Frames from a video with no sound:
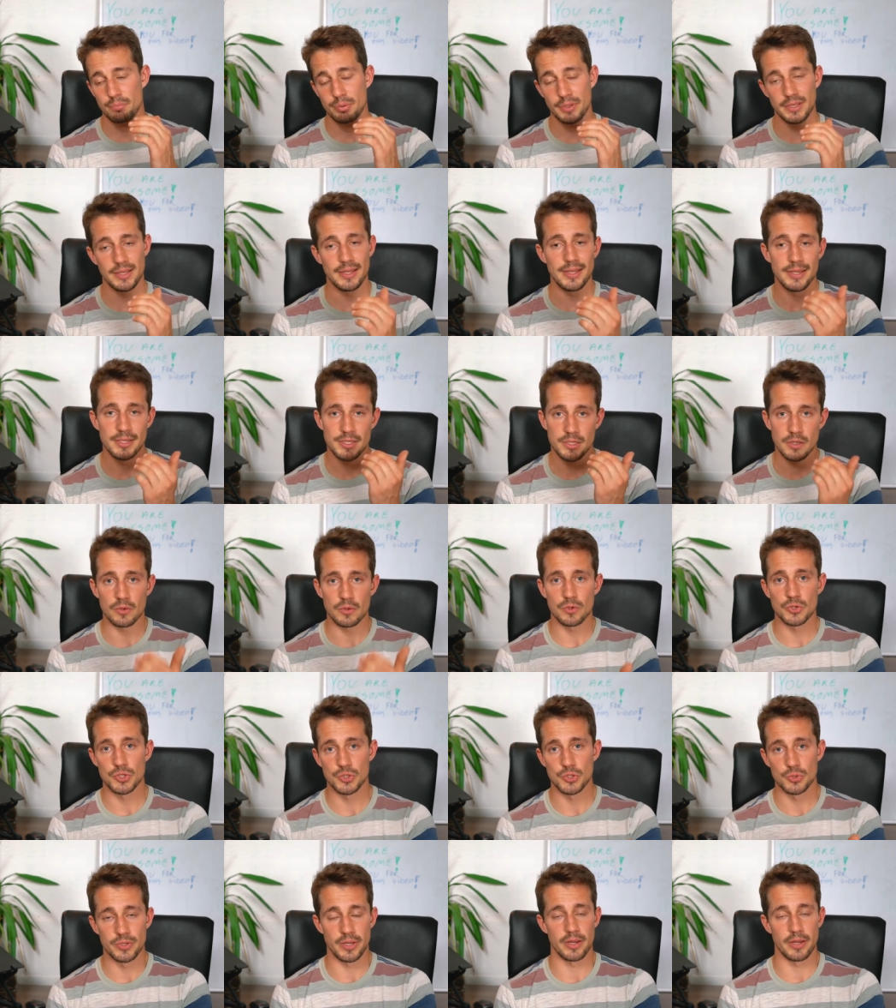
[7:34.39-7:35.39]
but it's
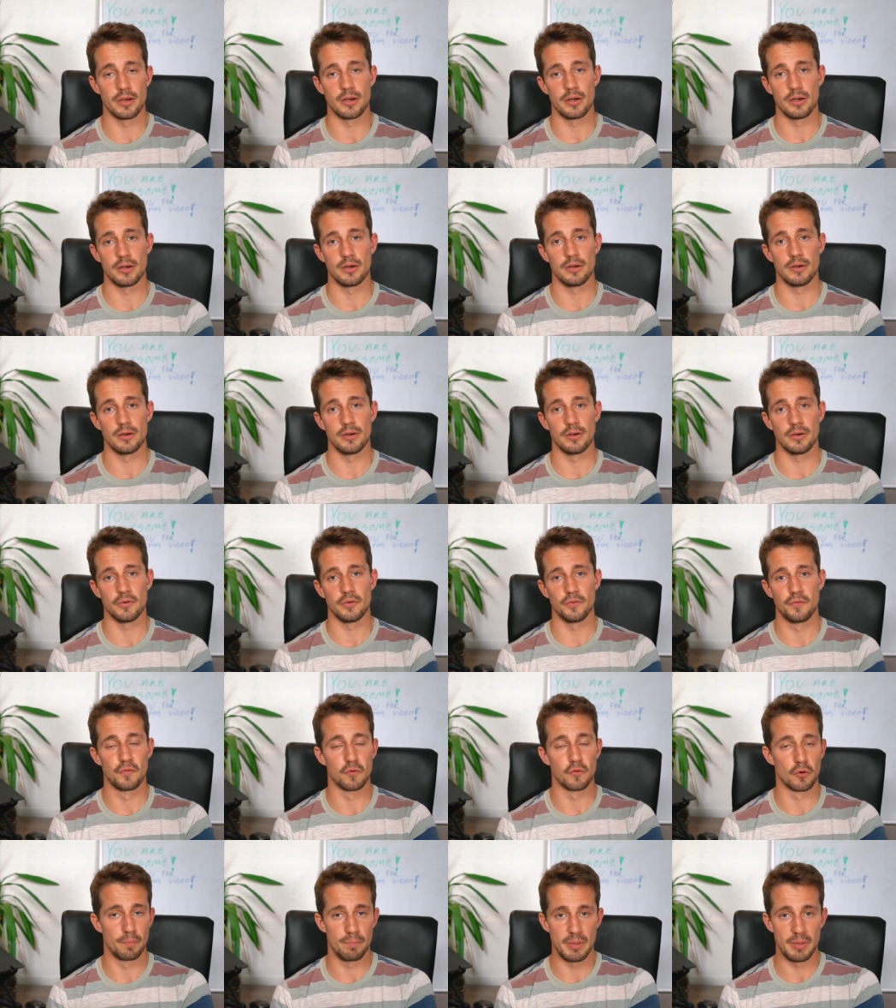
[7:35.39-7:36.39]
also there
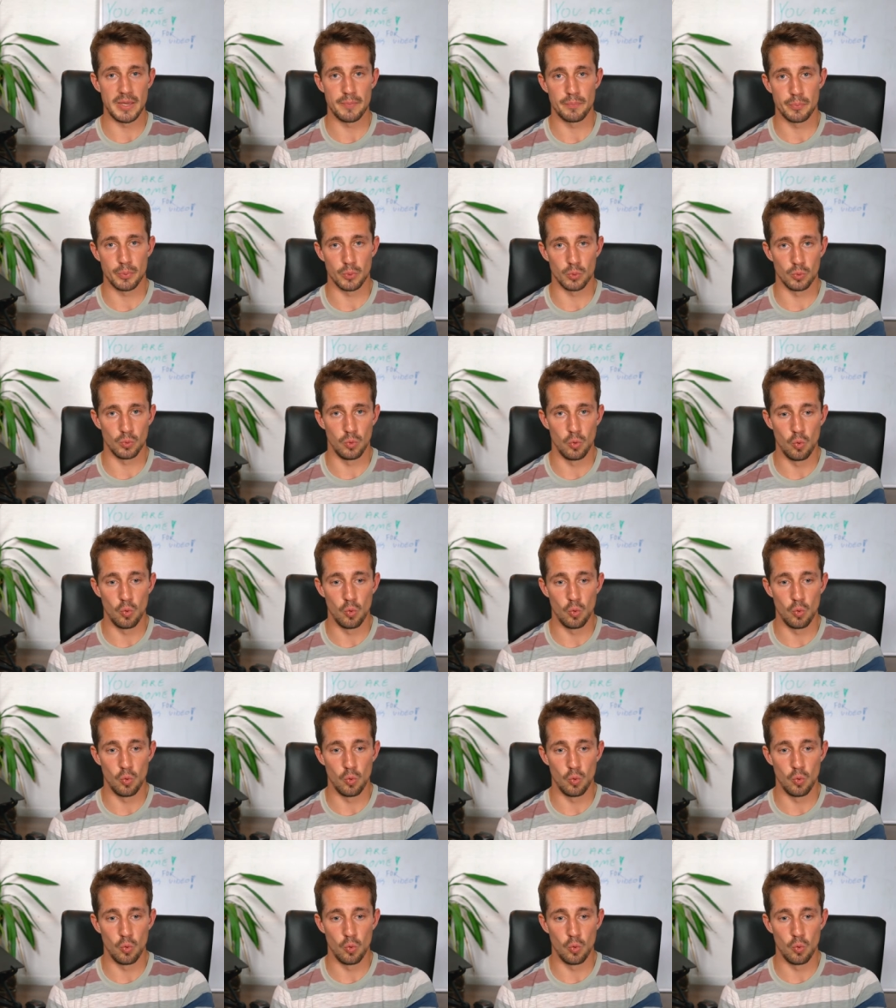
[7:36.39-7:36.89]
for people